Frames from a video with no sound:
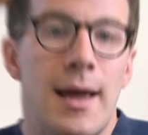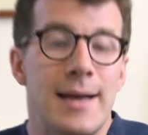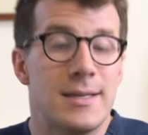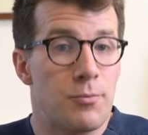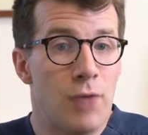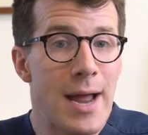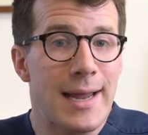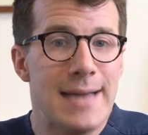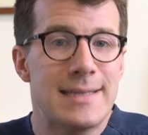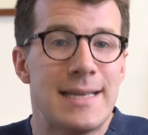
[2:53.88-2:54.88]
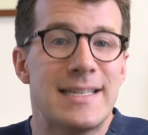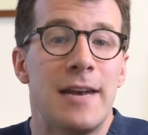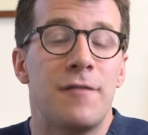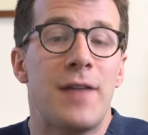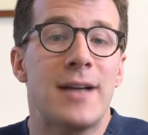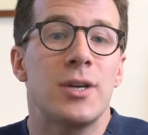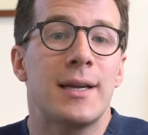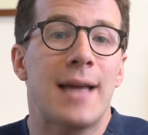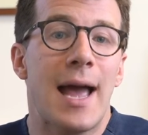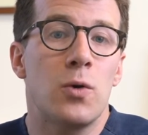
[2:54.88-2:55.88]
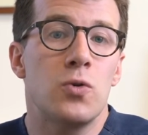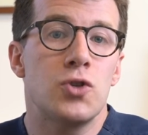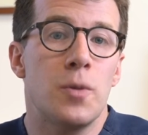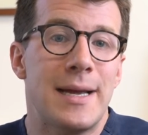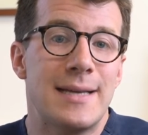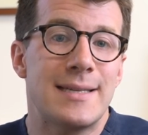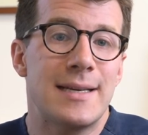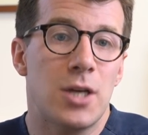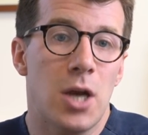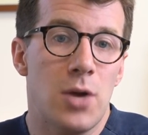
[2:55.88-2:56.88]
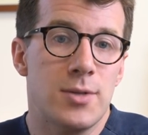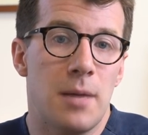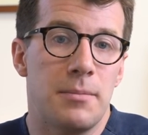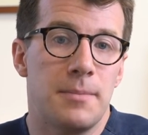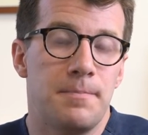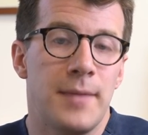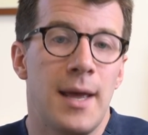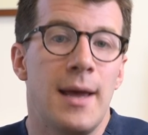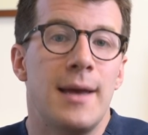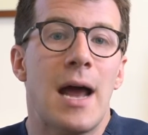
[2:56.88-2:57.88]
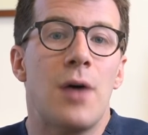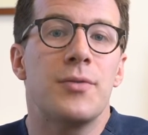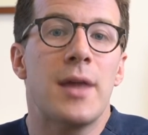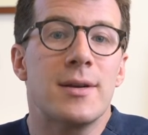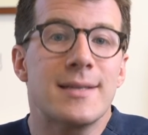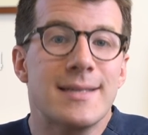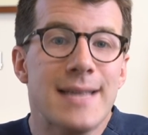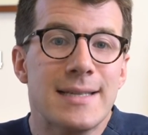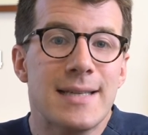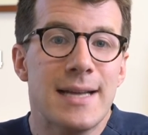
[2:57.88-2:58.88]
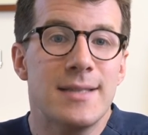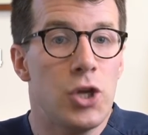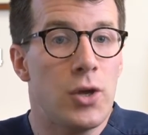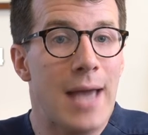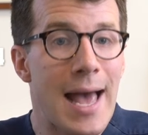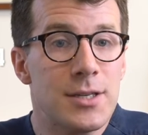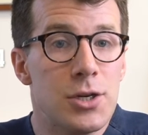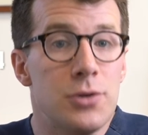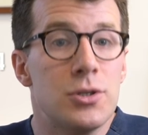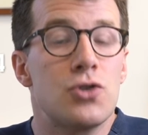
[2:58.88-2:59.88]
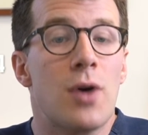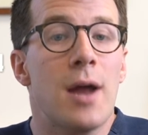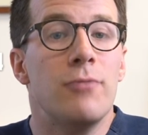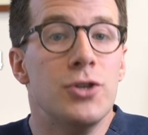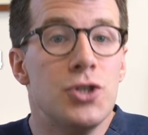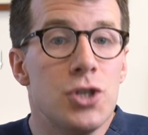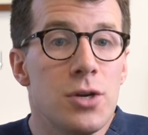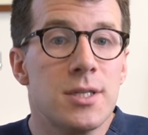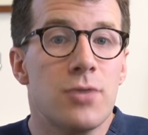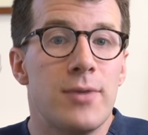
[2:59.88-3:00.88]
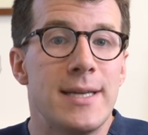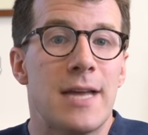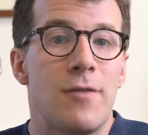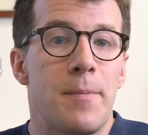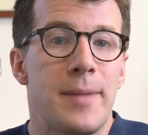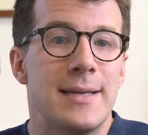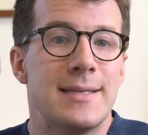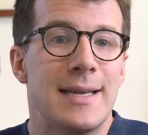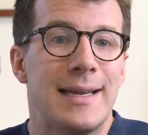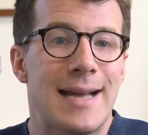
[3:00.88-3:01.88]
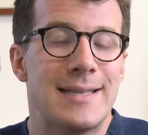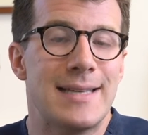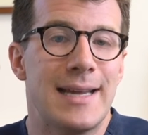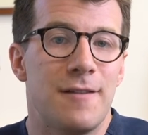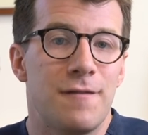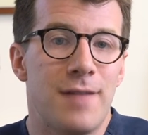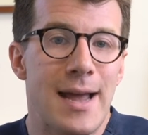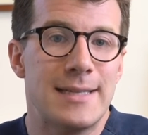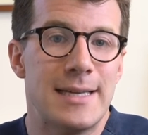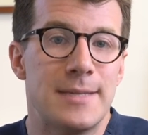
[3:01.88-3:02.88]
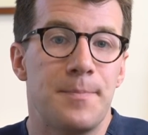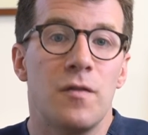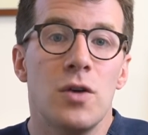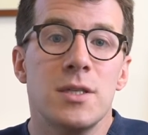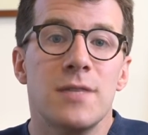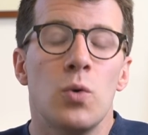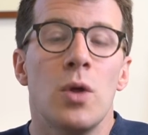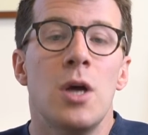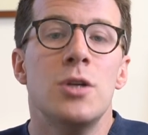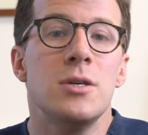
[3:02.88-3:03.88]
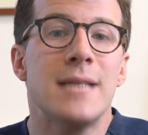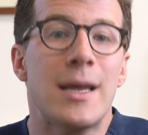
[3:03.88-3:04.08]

In some rare cases, an infection can cause your piercing to close up. Now, there are six things that you can do to try reduce the risk of a piercing getting infected. First of all, choose a